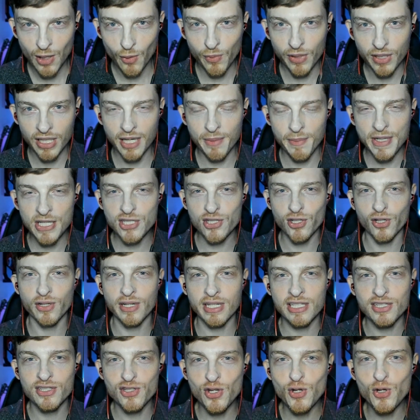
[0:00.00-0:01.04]
we're going to be
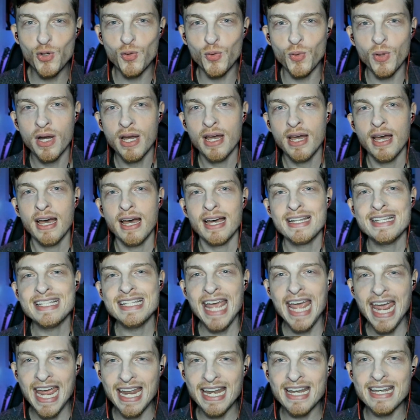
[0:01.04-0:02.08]
turning to
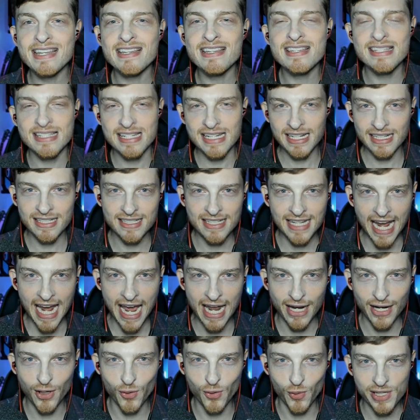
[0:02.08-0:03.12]
10 distinct
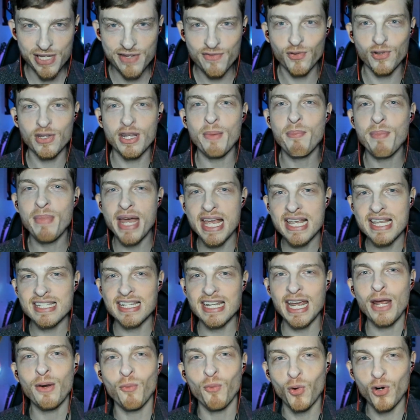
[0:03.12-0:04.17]
categories for the best
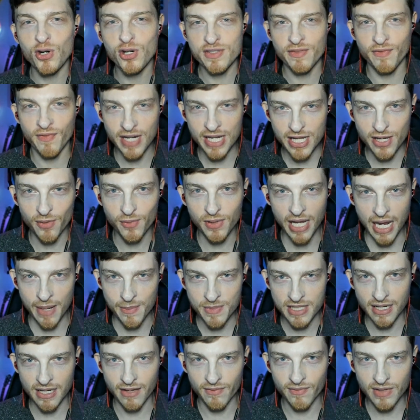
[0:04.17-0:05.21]
and worst video
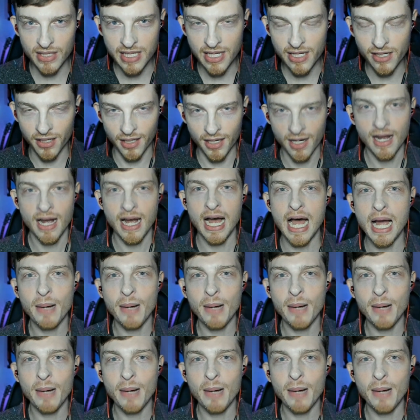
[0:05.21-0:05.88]
games of the year.